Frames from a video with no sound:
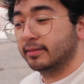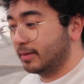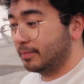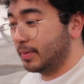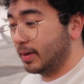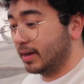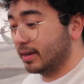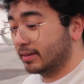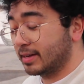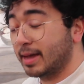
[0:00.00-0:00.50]

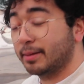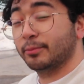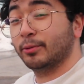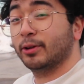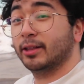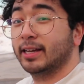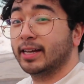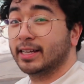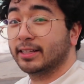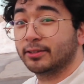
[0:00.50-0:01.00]
because I'm
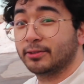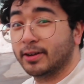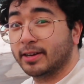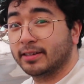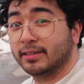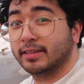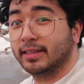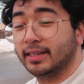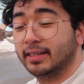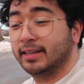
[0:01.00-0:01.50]
really
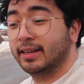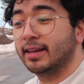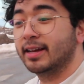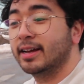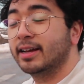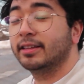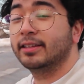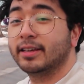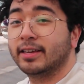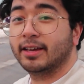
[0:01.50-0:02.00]
interested
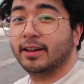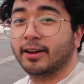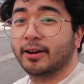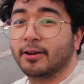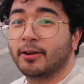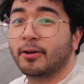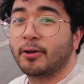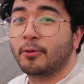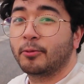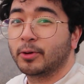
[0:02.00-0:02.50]
to hear
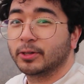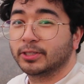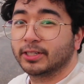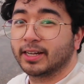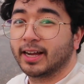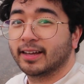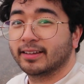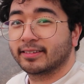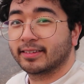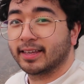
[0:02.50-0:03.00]
what you
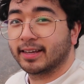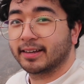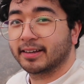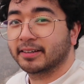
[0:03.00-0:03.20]
guys think.